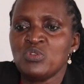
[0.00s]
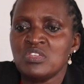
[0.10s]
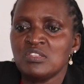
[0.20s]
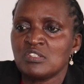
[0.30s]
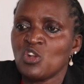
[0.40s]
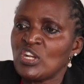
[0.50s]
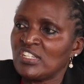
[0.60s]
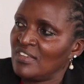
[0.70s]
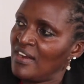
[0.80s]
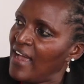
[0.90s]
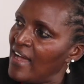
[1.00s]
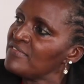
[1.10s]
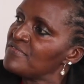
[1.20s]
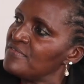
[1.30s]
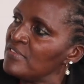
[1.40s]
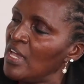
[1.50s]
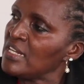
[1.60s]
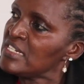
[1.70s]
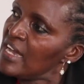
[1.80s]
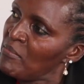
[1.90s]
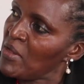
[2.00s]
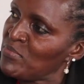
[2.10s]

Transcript: with this knowledge that I have, and here are my